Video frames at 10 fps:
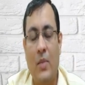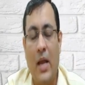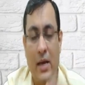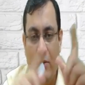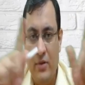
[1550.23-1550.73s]

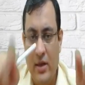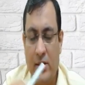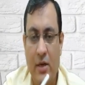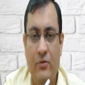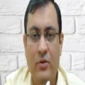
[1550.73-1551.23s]
And if there
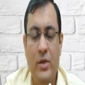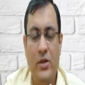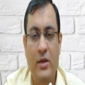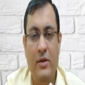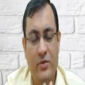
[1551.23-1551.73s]
is an
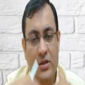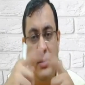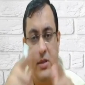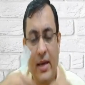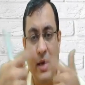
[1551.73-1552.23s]
information
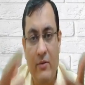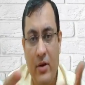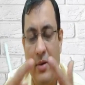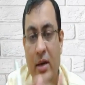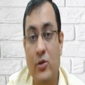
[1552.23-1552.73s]
efficiency and
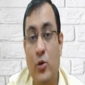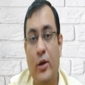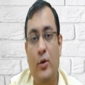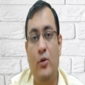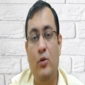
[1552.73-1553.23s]
everyone is
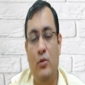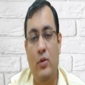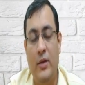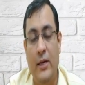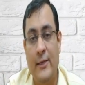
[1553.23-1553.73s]
going to
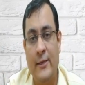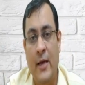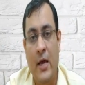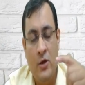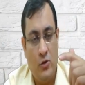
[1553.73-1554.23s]
do this,
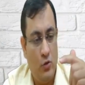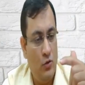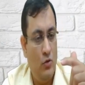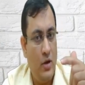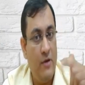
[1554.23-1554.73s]

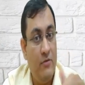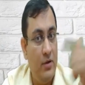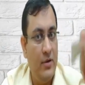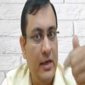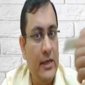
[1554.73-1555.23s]
so
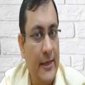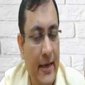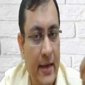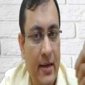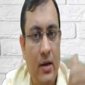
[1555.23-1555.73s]
everyone is
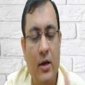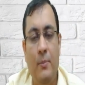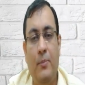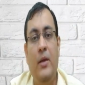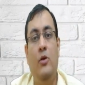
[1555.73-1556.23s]
selling a
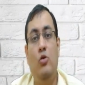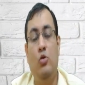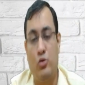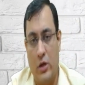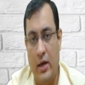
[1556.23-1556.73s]
company
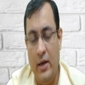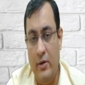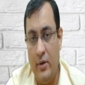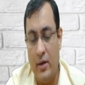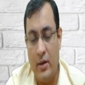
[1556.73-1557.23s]
U's
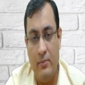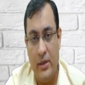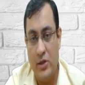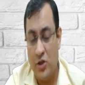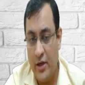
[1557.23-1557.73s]
unlevered
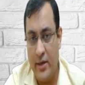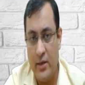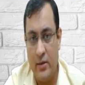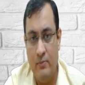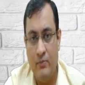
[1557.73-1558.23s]
company shares.